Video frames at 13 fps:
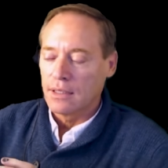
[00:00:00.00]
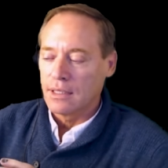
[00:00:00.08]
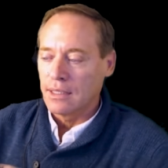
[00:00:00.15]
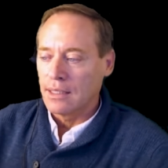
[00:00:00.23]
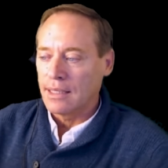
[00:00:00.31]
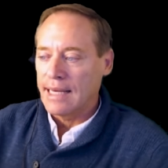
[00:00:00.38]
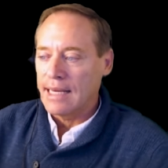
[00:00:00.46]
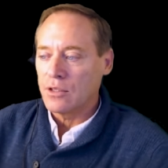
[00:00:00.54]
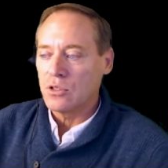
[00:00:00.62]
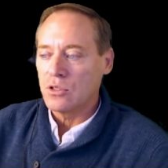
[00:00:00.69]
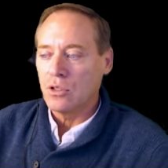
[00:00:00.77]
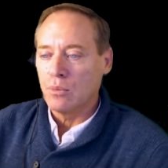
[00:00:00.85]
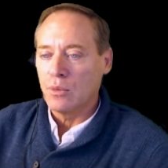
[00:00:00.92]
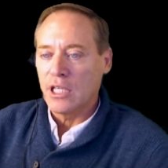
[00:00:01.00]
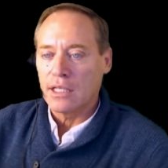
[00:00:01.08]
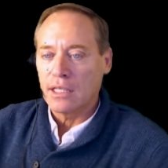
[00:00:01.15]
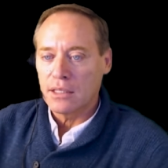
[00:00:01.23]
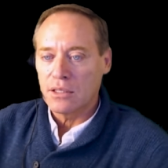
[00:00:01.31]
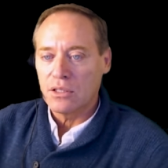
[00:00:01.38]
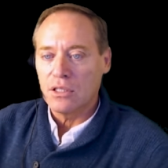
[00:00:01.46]
That it allows you to
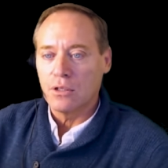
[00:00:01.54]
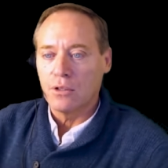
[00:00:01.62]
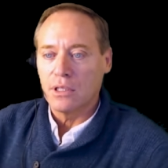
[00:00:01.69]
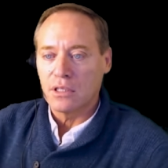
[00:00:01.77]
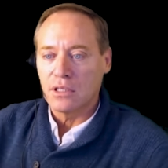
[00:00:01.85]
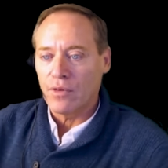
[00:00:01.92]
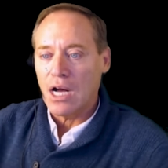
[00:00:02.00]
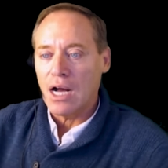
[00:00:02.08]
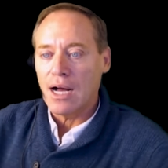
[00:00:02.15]
make a series of